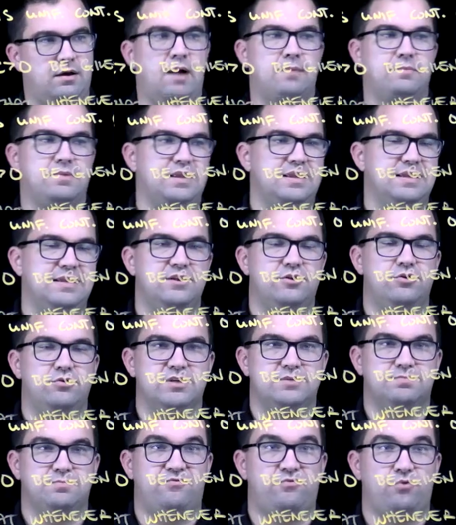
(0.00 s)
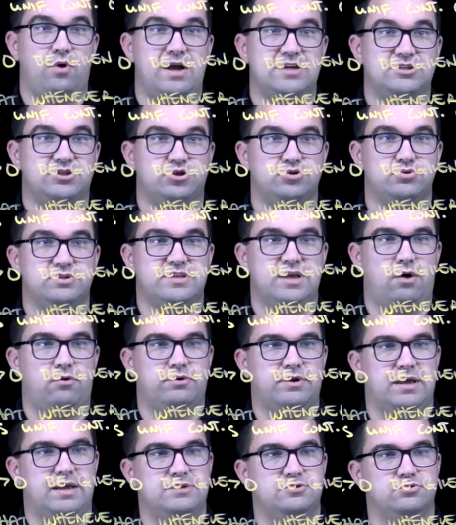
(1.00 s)
I'm going to need to do this before I choose
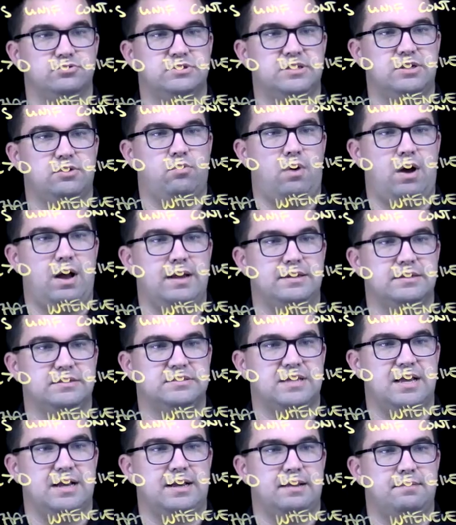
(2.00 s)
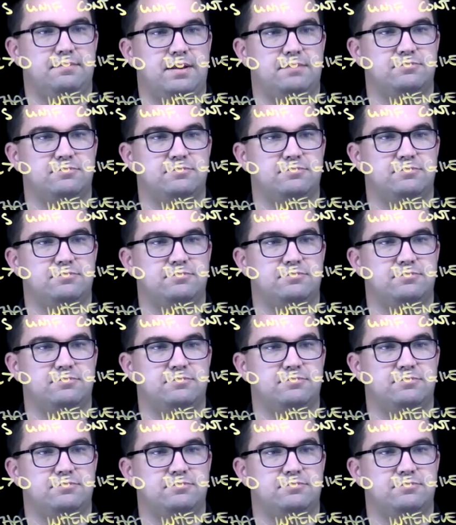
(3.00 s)
delta, and you'll see why in a second.